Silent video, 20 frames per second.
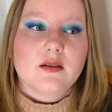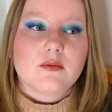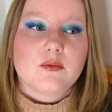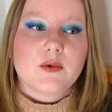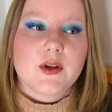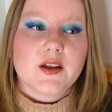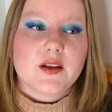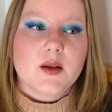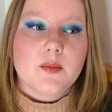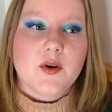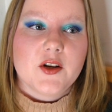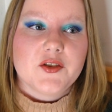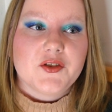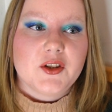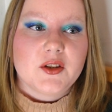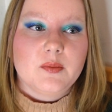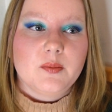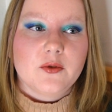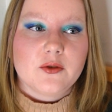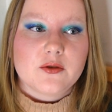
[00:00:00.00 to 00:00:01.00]
with the
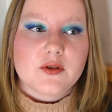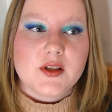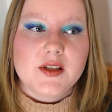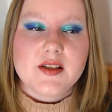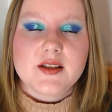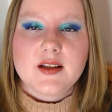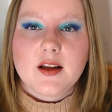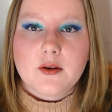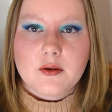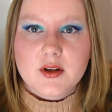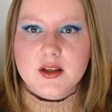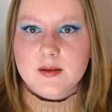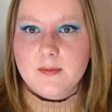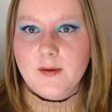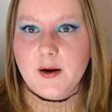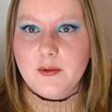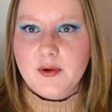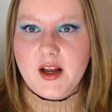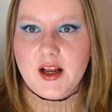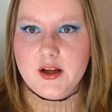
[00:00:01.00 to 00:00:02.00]
budget boxes, there is
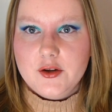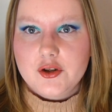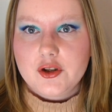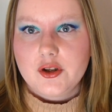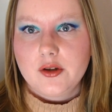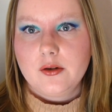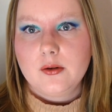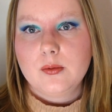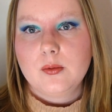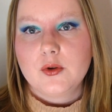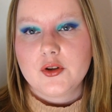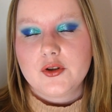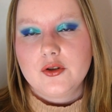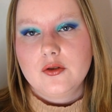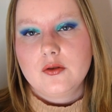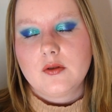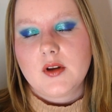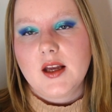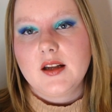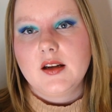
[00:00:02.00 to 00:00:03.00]
variation of what
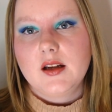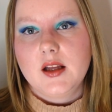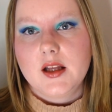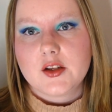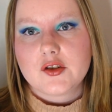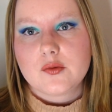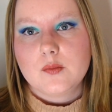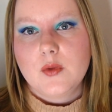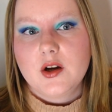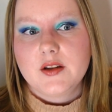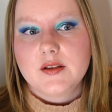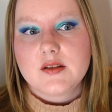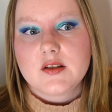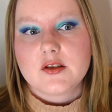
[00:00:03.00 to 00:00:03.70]
you get each month.